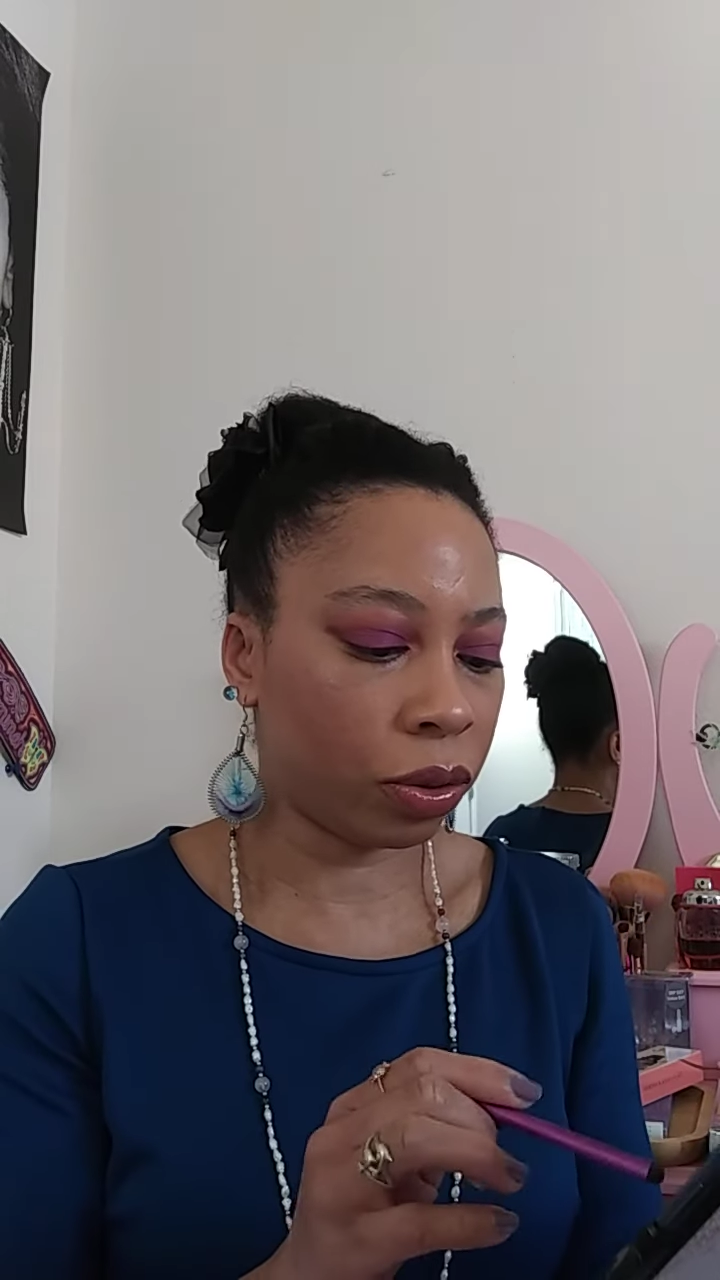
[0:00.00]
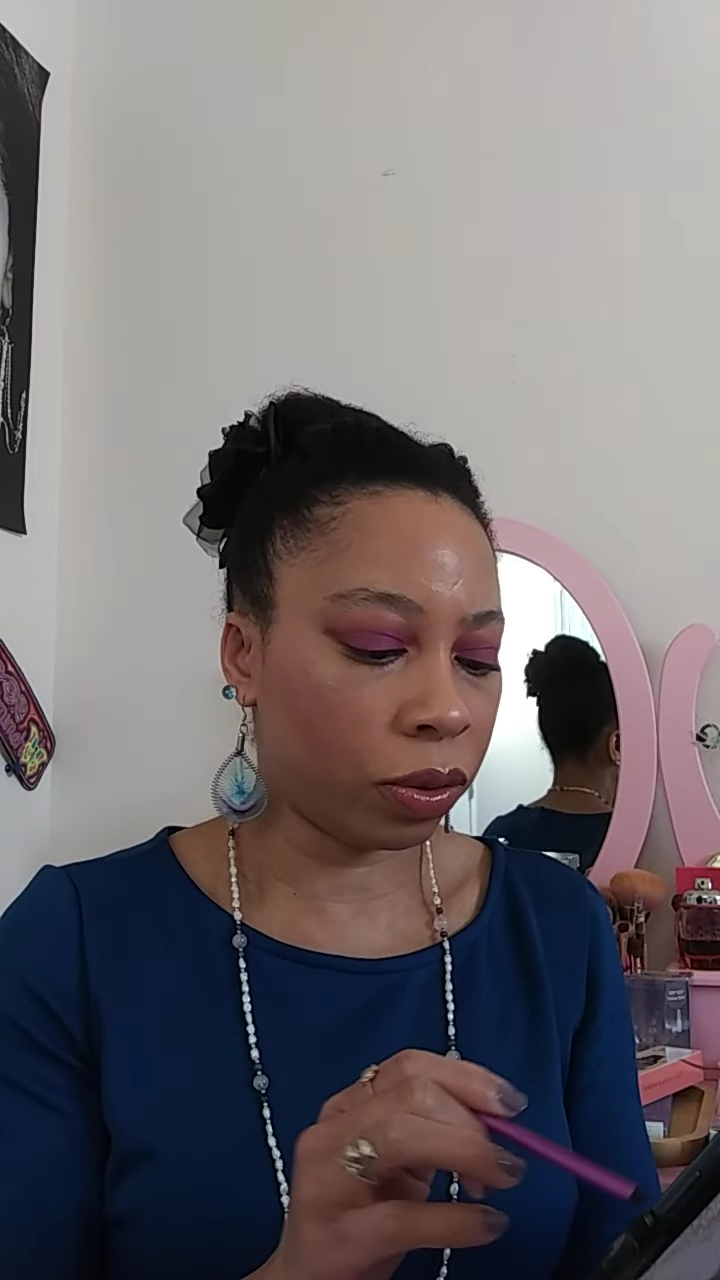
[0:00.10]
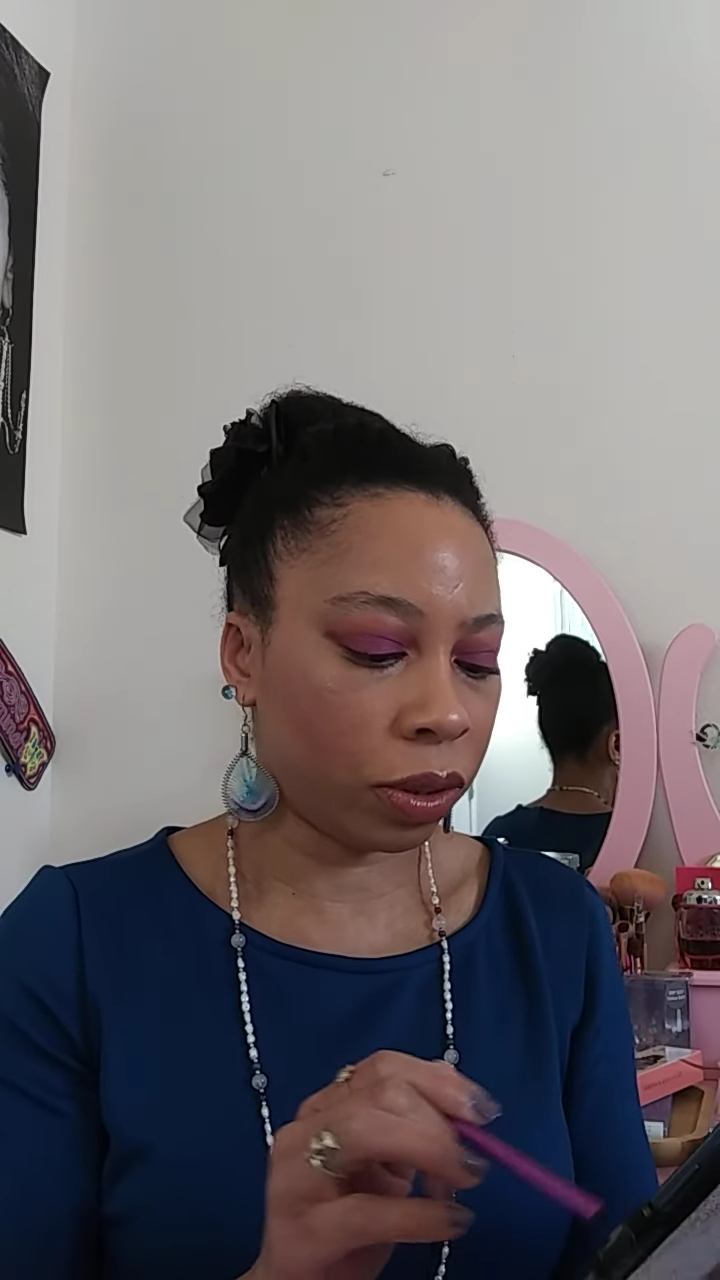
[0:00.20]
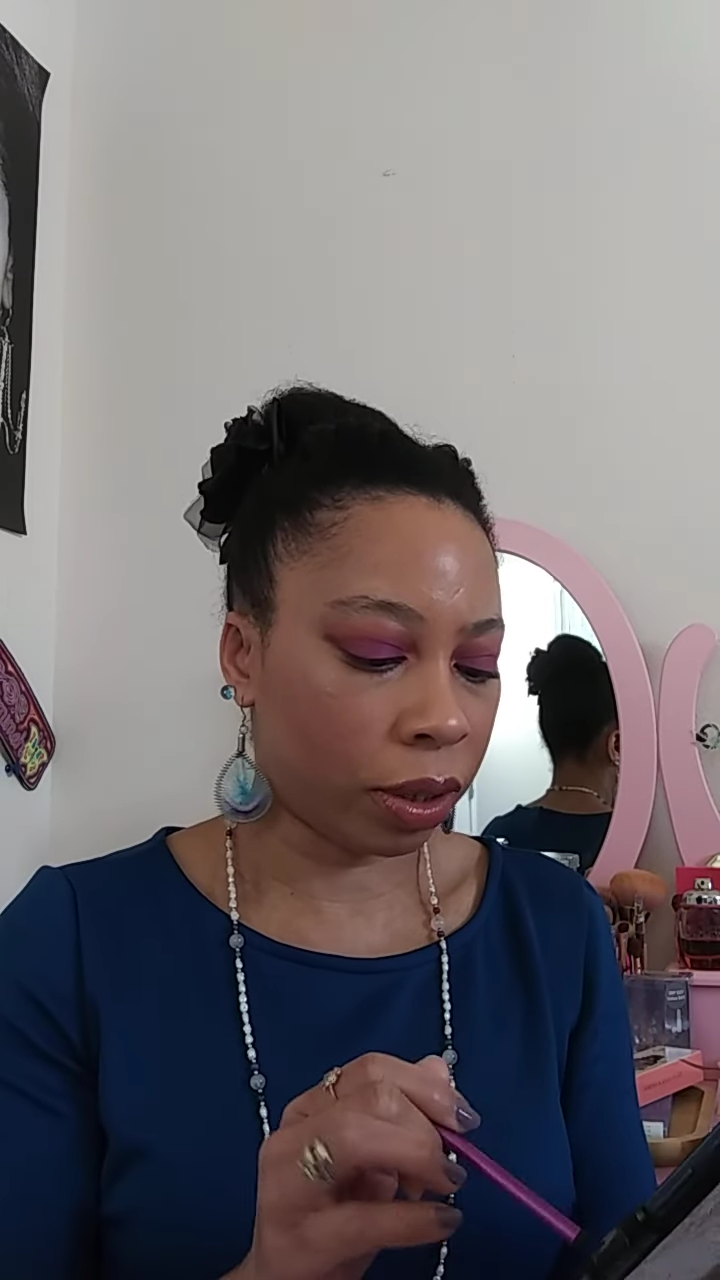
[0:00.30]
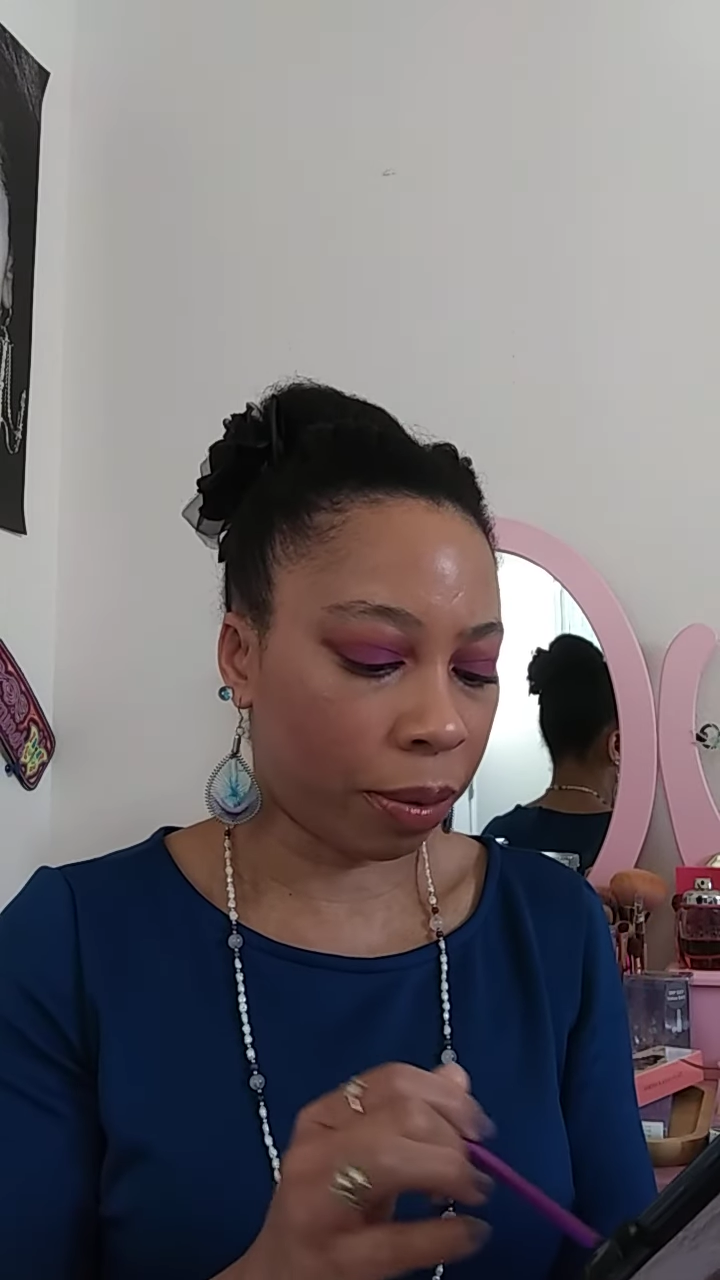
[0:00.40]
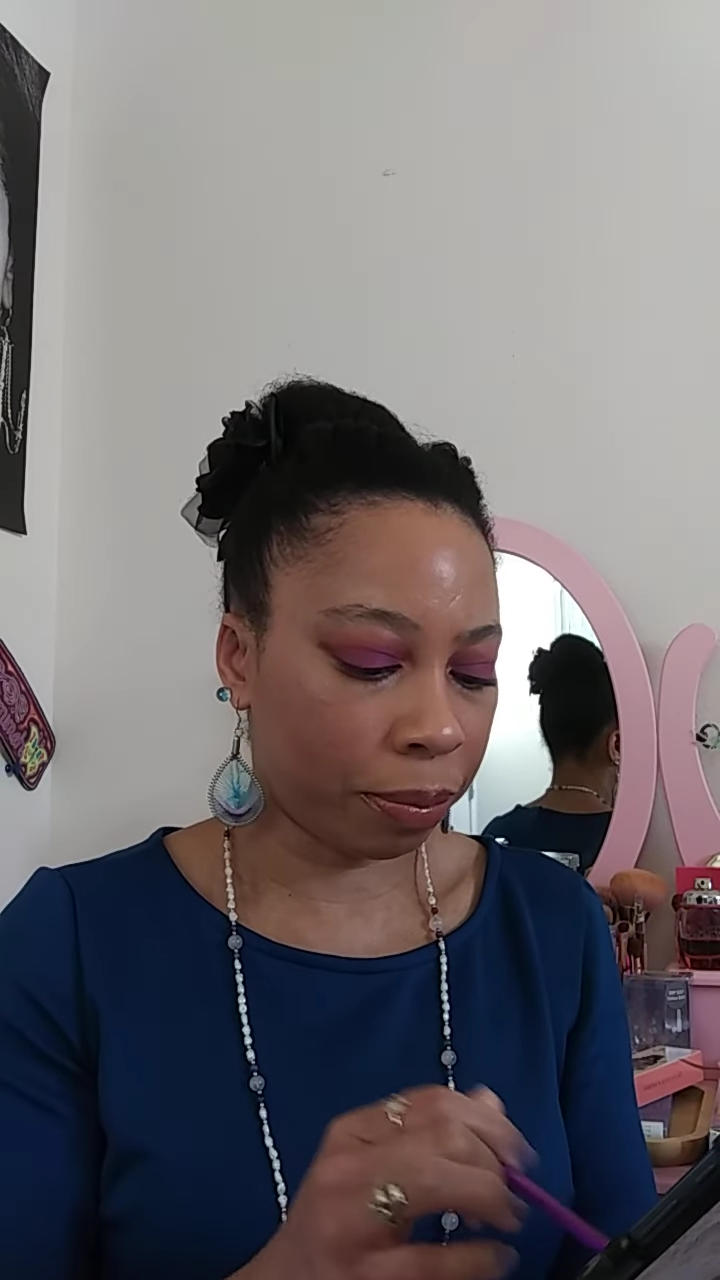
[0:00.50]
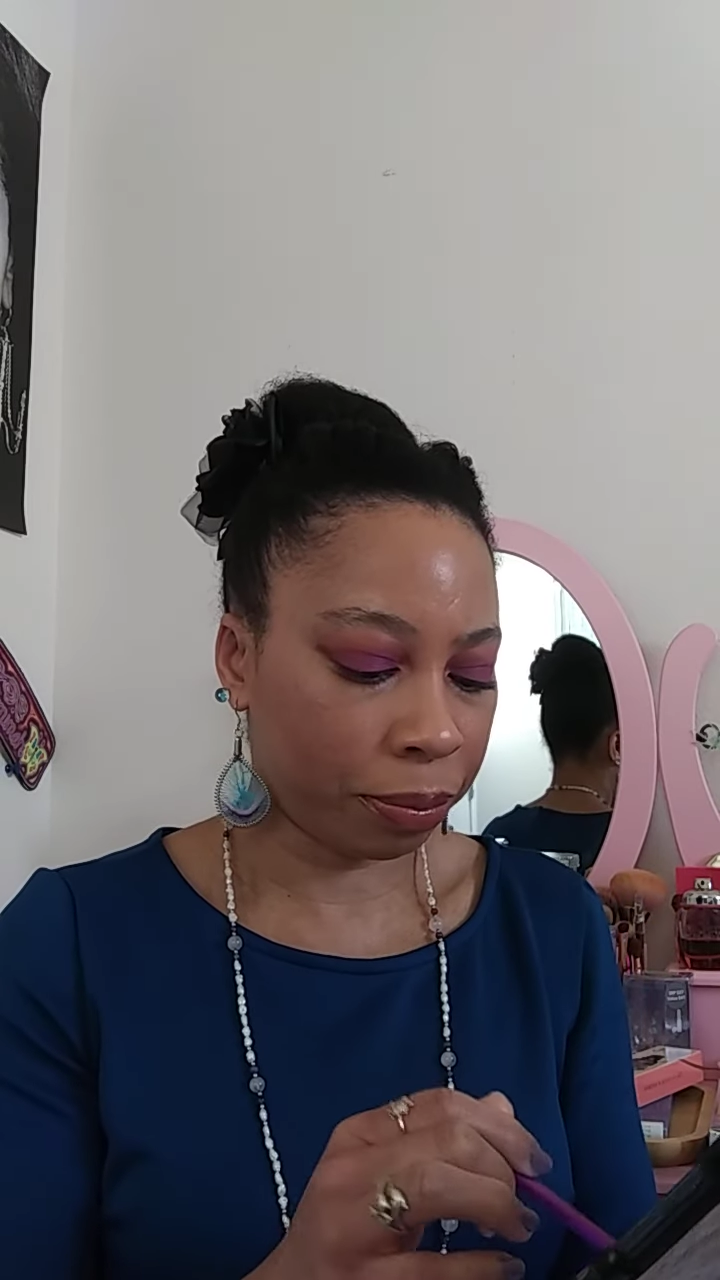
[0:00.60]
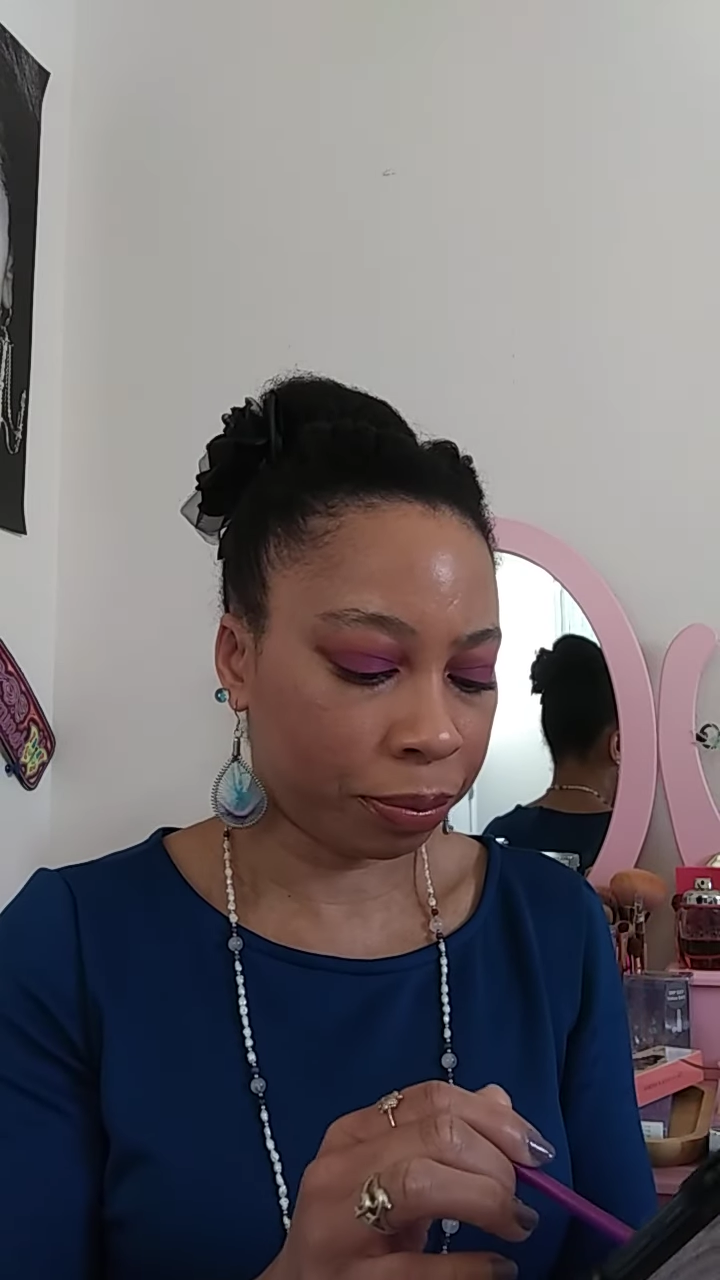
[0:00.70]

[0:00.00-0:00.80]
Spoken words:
you some